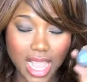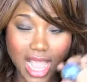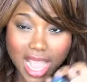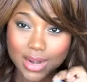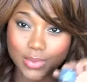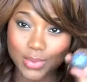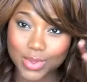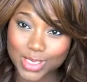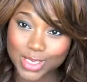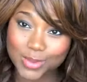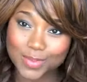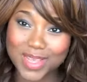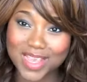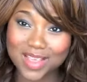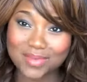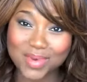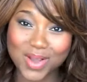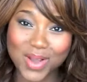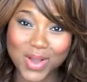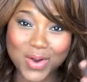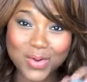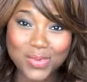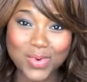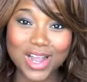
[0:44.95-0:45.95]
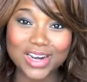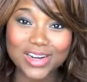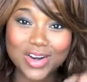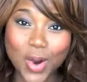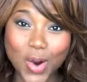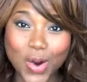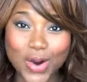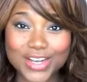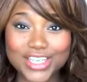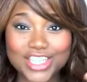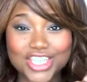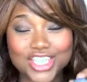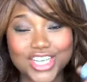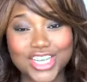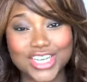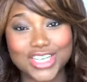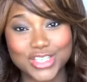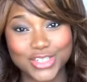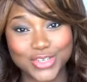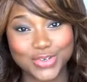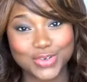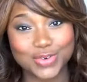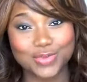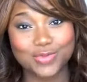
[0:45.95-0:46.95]
and we'll speak about what orange
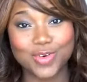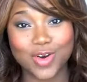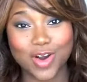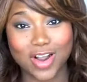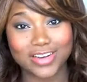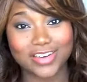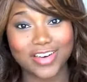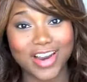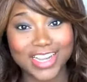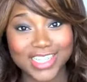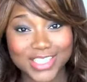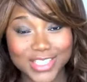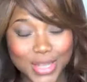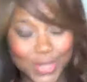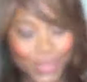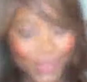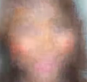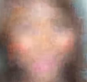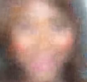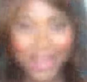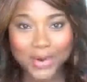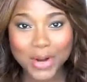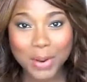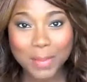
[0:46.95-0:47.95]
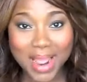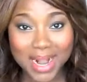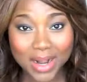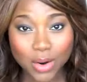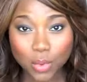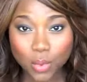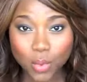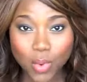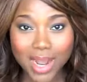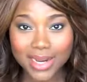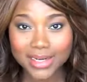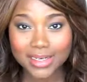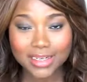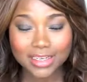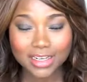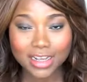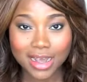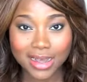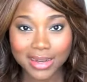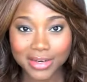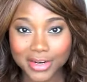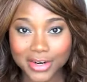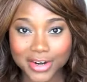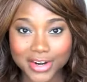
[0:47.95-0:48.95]
can do for under eye circles. Now, no matter what
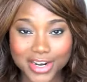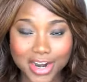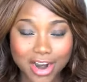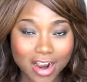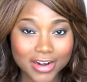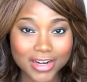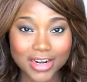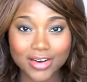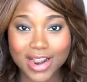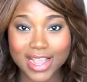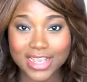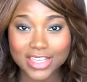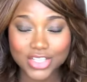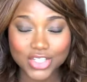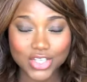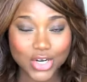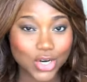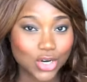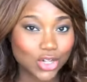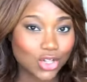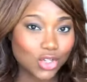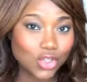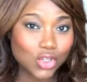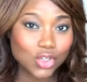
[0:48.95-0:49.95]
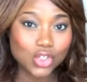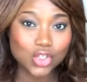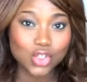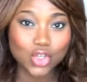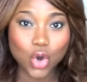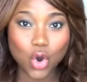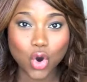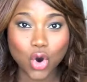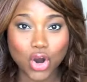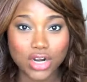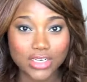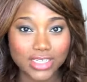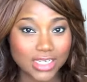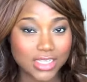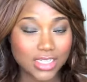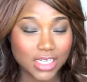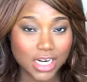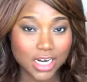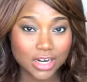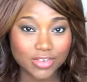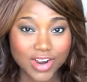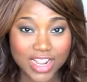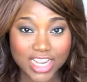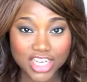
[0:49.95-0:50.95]
color your under eye circles or
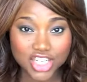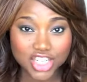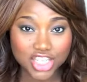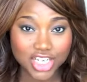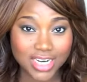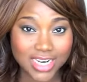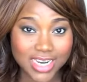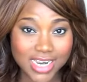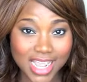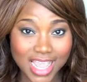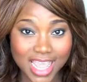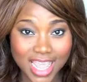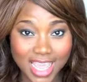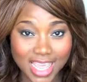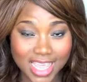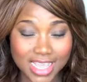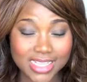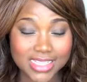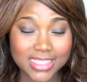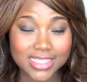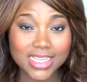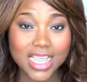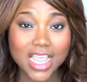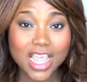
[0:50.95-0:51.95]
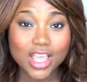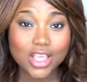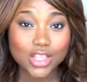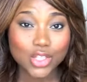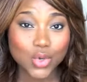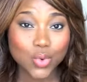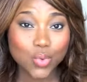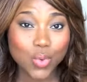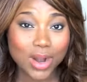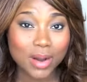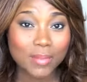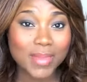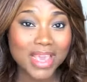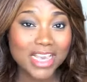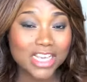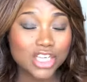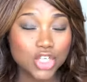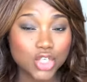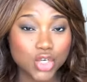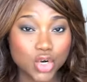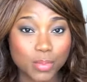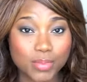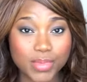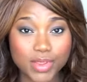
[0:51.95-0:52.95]
discoloration is, you want to make
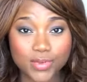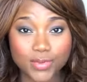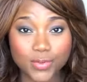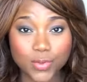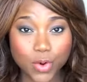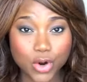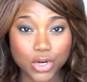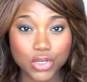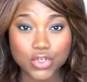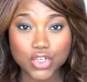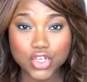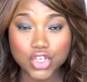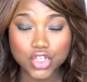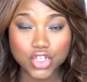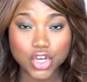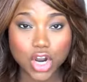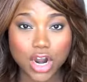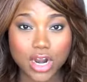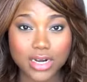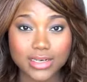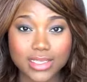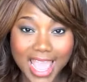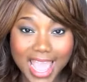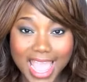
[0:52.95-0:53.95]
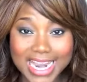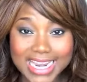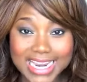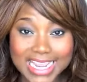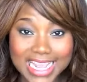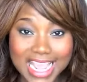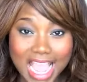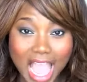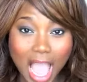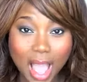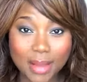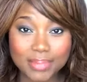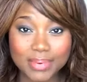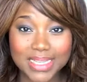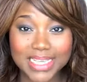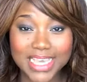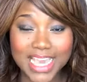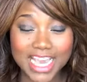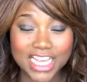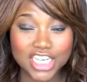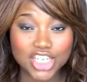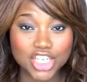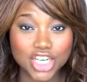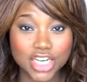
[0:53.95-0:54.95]
sure before you start any
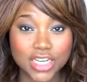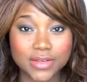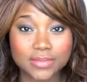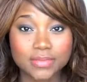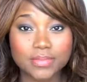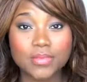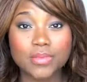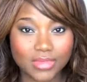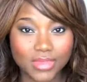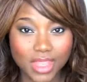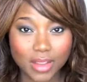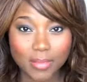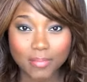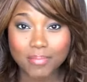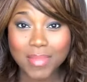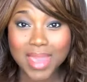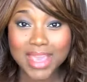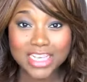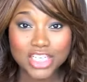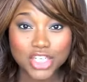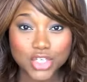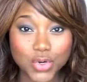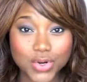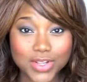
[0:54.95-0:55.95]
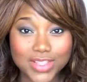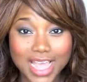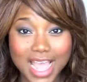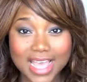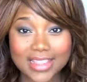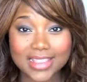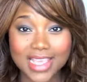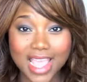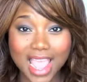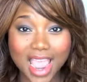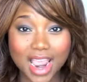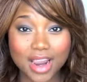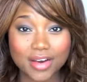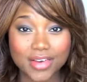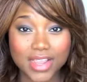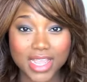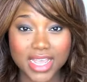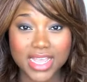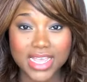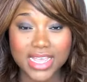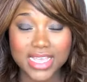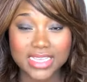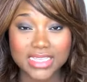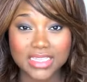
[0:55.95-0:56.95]
application, make sure that the
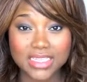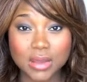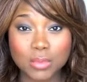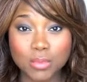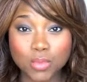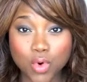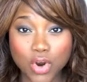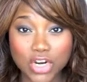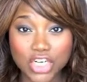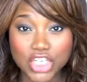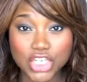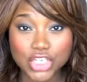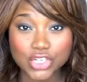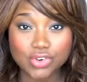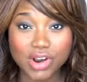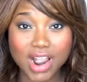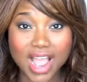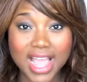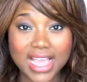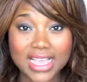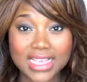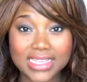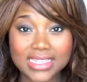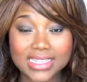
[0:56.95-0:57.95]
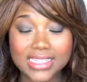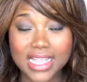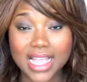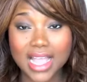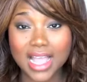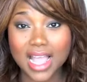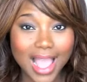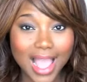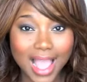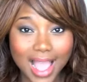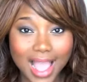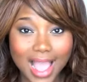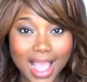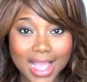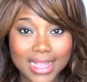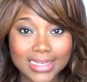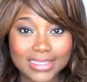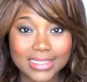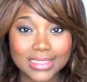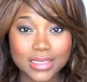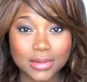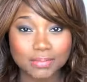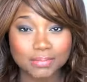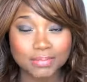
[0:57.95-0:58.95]
area is moisturized
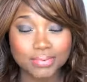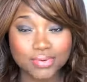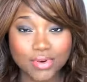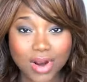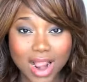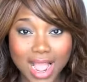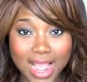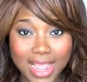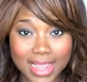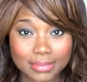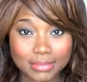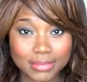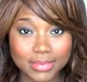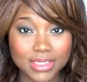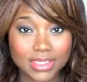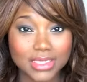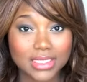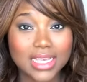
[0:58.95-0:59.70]
and primed.